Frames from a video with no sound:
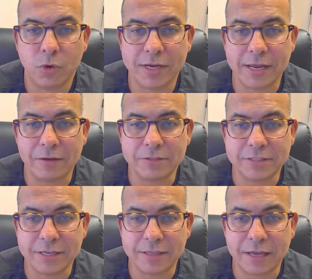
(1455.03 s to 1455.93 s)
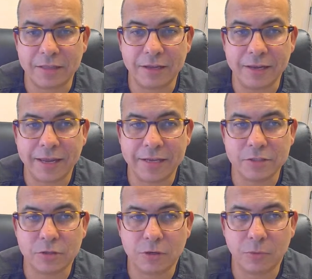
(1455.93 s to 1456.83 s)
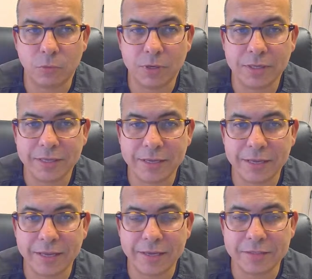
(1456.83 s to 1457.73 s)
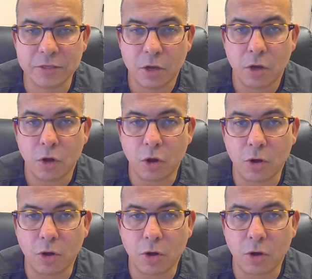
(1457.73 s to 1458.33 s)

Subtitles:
we now see that lung cancer really is